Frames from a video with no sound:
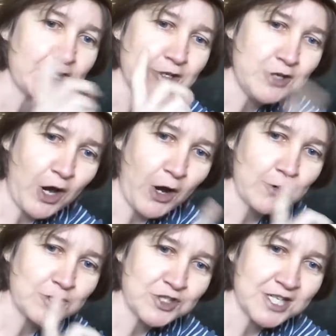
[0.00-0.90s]

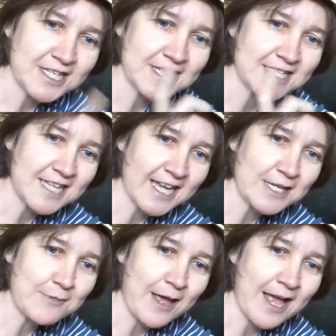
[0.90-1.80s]
No cheeky
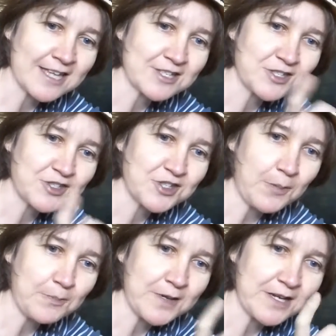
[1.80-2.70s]
teddy bears
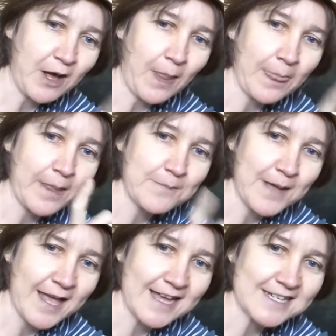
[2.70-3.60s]
jumping on the
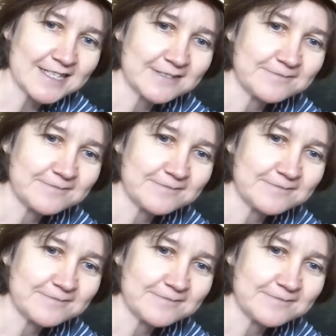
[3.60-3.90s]
bed.